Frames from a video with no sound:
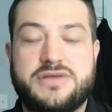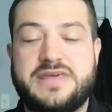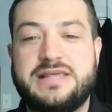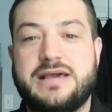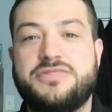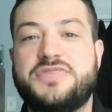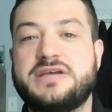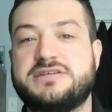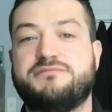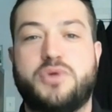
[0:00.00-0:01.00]
So I think
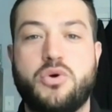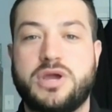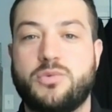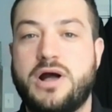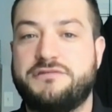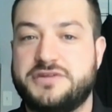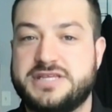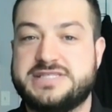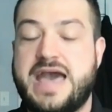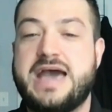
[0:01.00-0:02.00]
things have broken well for
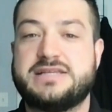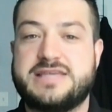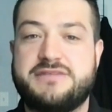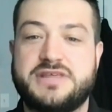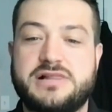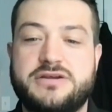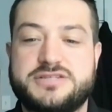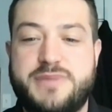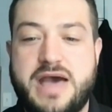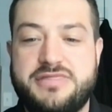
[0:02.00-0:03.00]
the Zags to have the
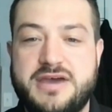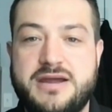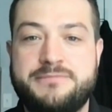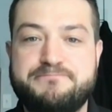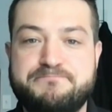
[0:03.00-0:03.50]
clearest path there.